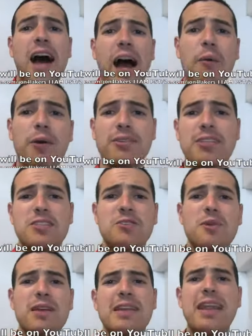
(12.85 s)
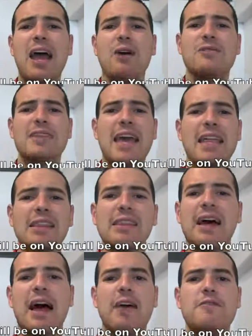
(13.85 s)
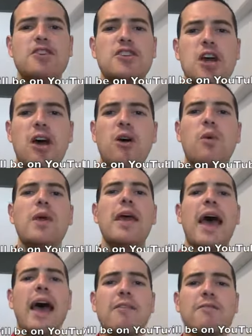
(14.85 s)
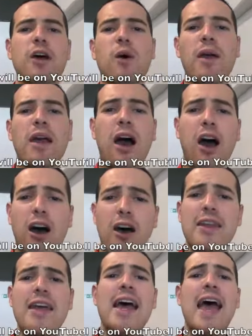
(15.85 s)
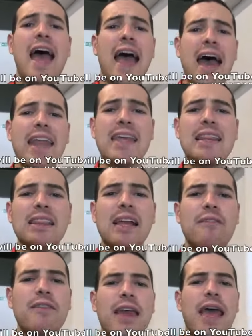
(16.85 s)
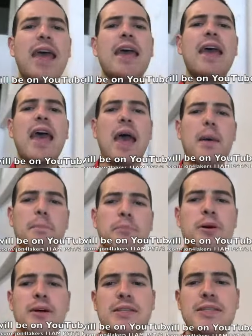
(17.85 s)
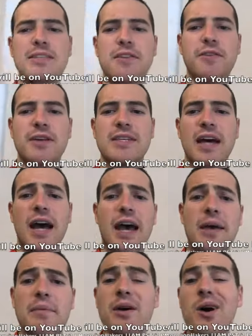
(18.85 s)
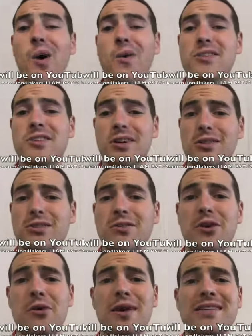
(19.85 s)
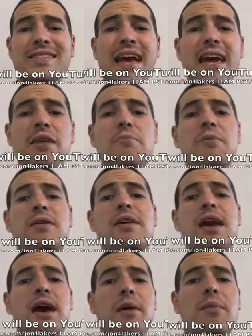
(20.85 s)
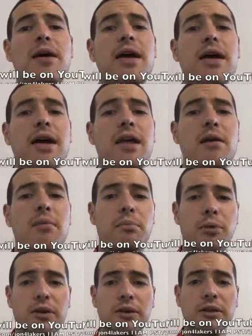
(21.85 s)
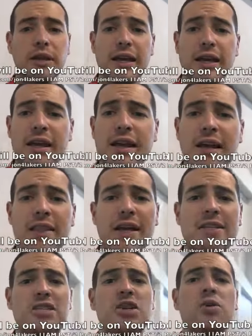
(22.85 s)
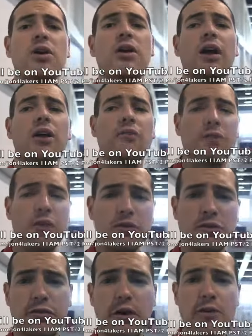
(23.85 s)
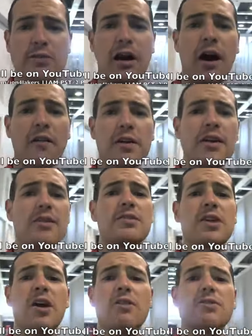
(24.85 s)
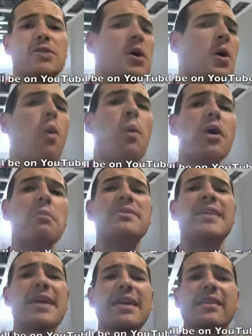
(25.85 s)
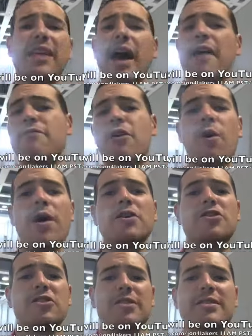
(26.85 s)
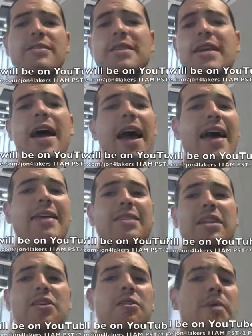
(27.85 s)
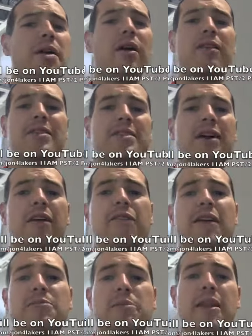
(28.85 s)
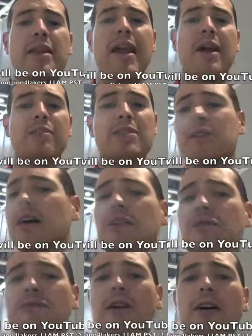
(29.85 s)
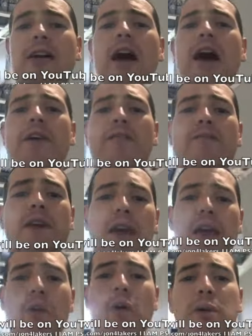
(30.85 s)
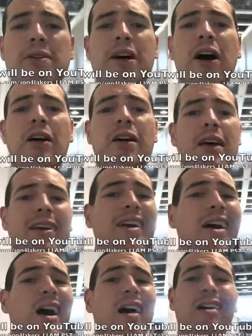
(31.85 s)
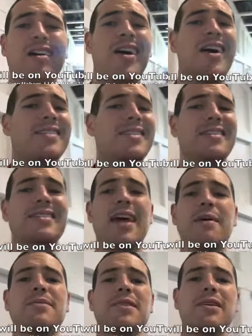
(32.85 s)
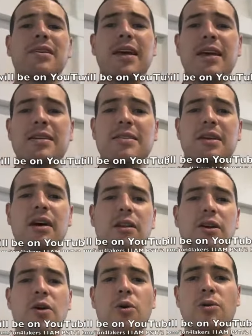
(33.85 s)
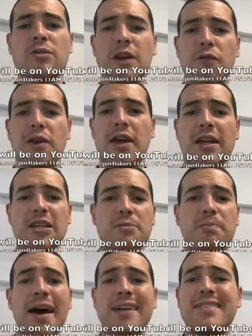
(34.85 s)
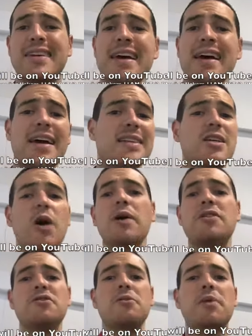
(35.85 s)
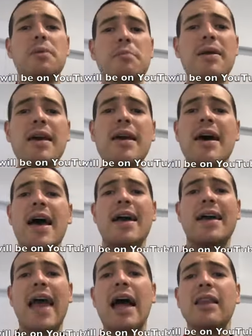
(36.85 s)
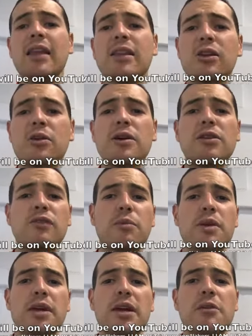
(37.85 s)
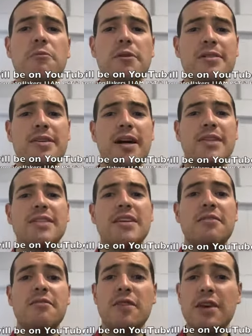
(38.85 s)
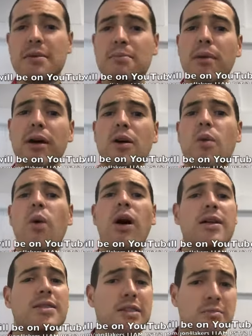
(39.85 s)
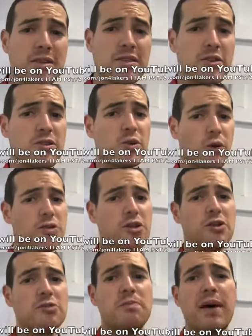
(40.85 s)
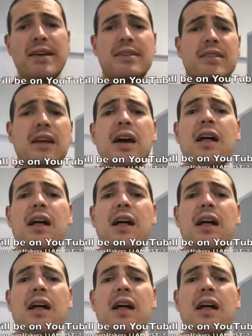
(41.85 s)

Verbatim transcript: I wanted to announce a live show we have going on at 11 a.m. Pacific time, which is also known as 8 p.m. in Berlin. That's 2 o'clock for those folks on the East Coast. We're going to be taking live questions, asking you about all the stuff that's been announced thus far at IFA. We'll be talking all kinds of Samsung things and all the cool stuff we can expect. It's going to be me, Cali Lewis from GeekBeat.tv, and Mark Watson, Mr. Soldier Knows Best.